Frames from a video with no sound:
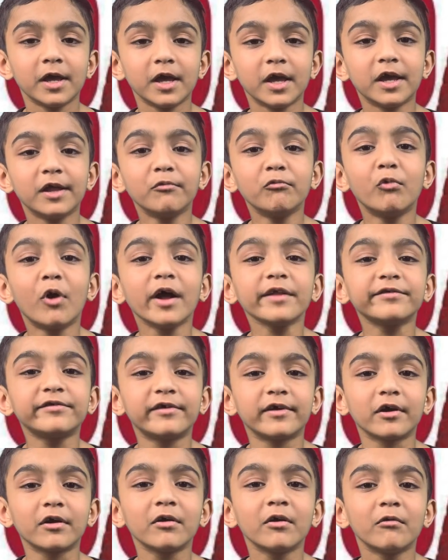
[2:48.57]
In what
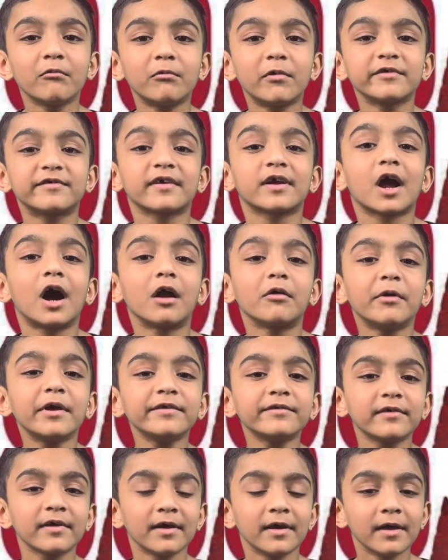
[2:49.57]
year was the current
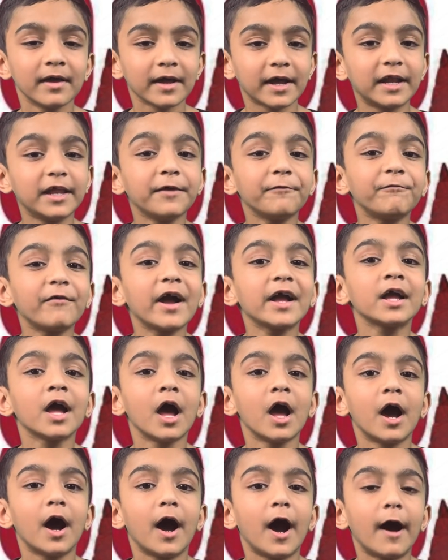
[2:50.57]
Canadian flag
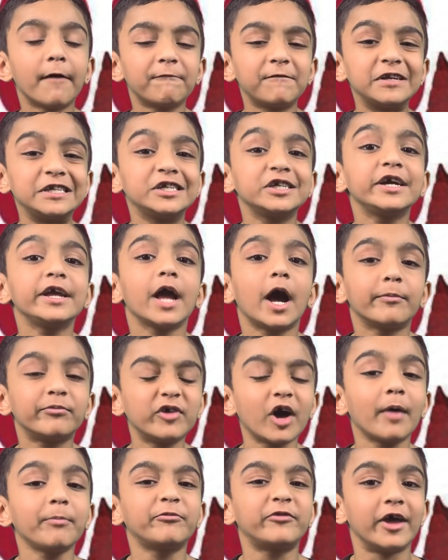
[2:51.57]
officially
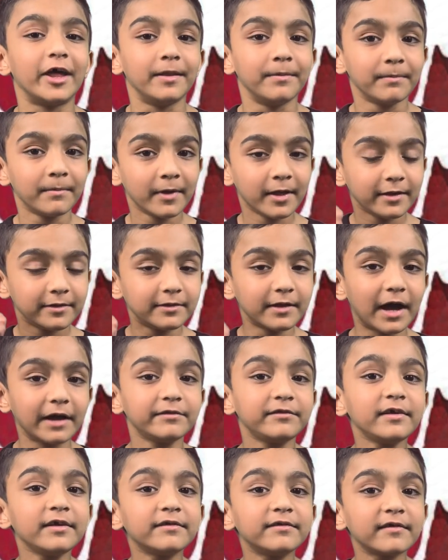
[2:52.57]
adopted?
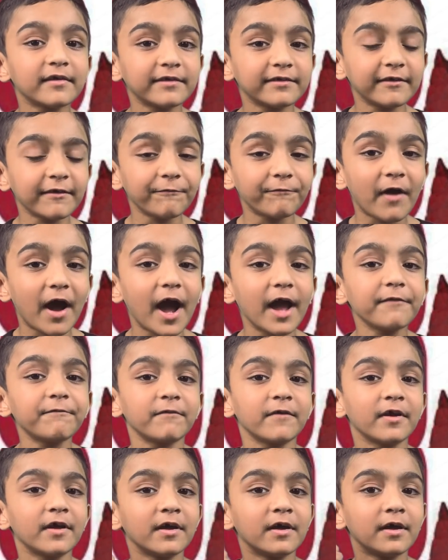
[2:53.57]
nineteen sixty-five?
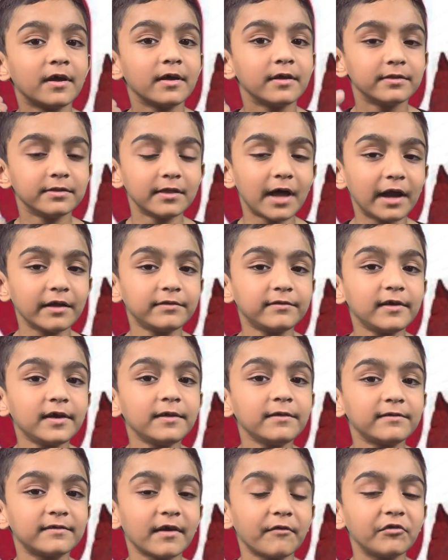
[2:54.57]

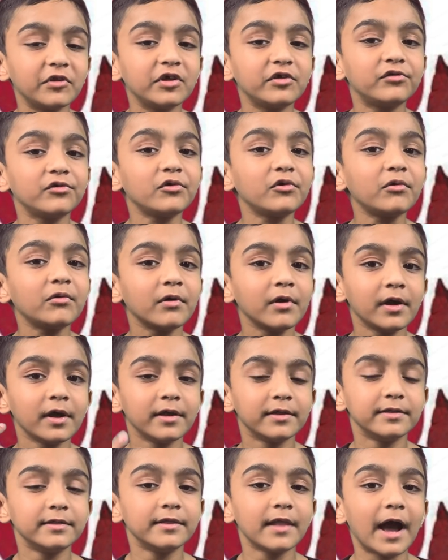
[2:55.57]
nineteen seventy-two,
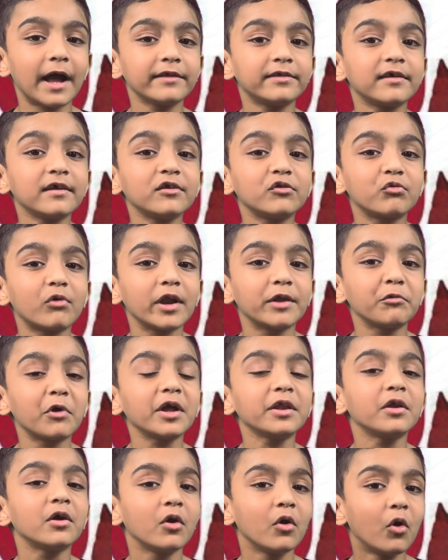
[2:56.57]
nineteen
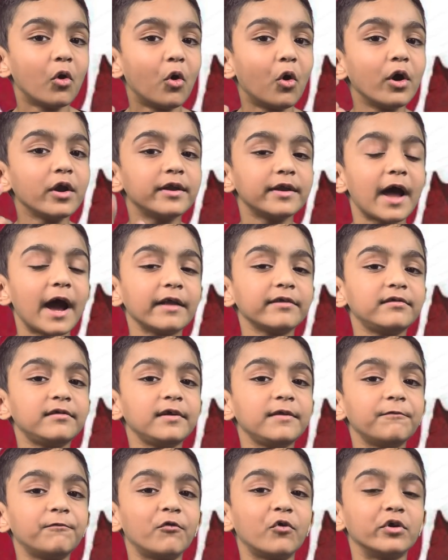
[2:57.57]
twenty-one, or
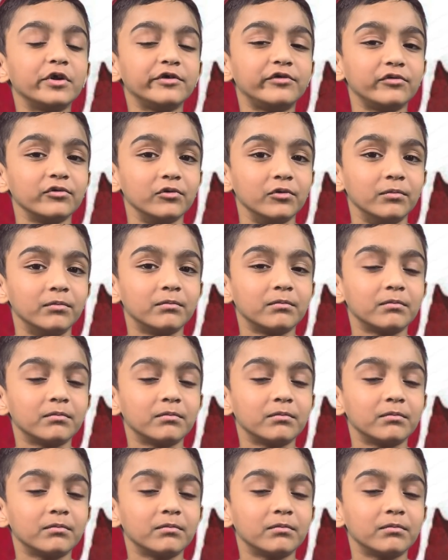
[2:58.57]
nineteen forty-two?